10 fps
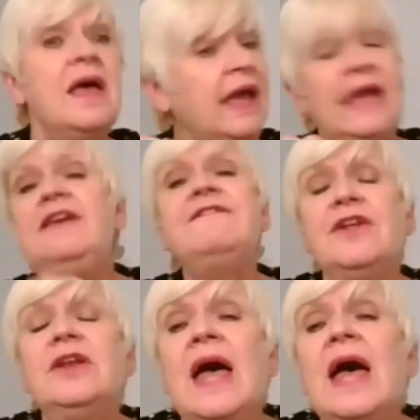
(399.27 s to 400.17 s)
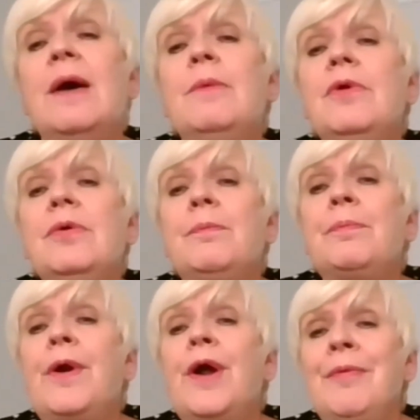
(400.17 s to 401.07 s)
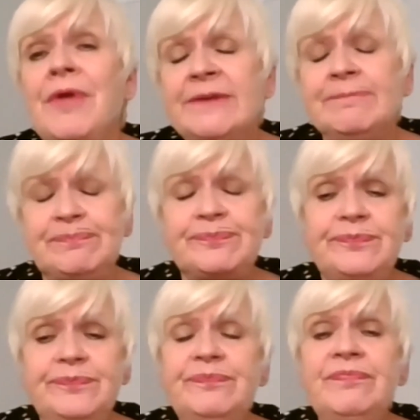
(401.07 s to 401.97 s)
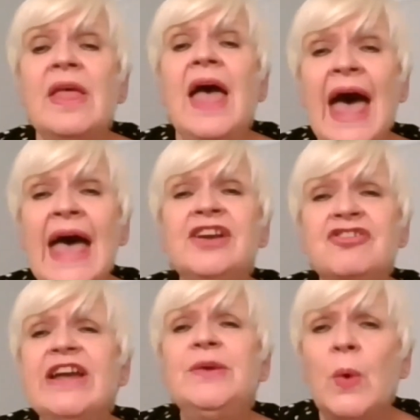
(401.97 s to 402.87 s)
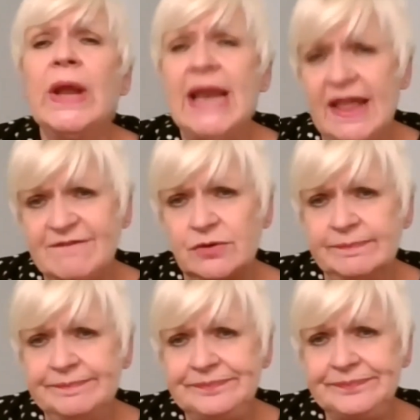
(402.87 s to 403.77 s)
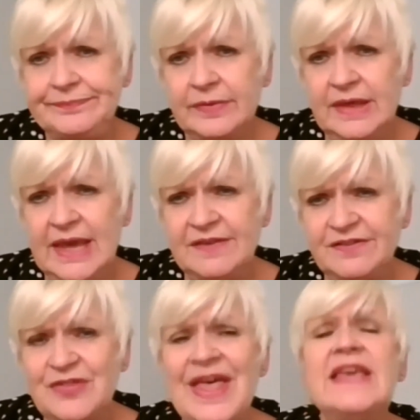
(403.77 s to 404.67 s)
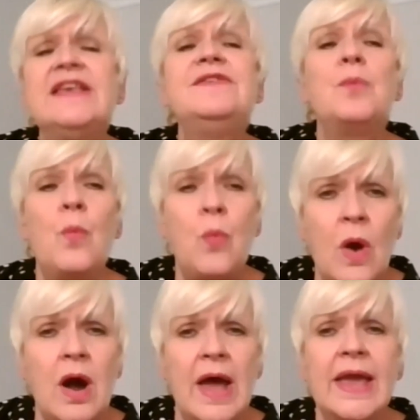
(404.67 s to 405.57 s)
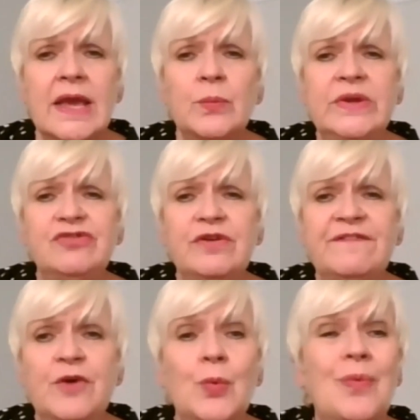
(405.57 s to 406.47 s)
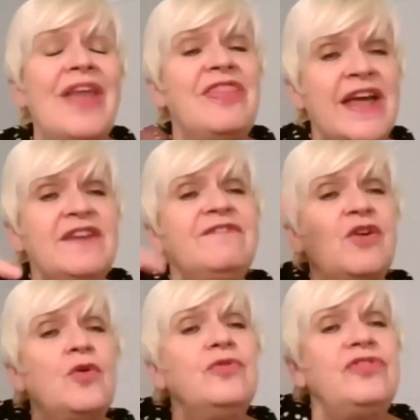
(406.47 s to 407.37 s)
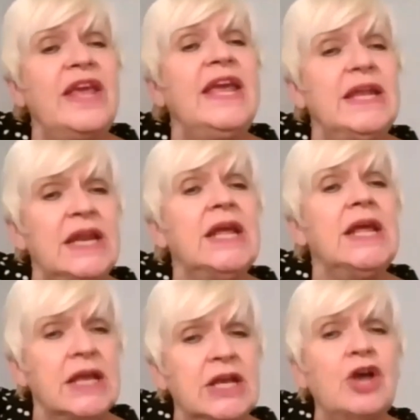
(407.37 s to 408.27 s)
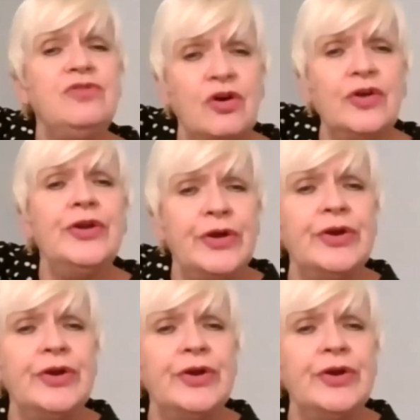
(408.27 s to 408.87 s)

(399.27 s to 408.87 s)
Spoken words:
even at primary and grade 1 level. Yeah, so that is why we do footwork. Then of course it goes on and on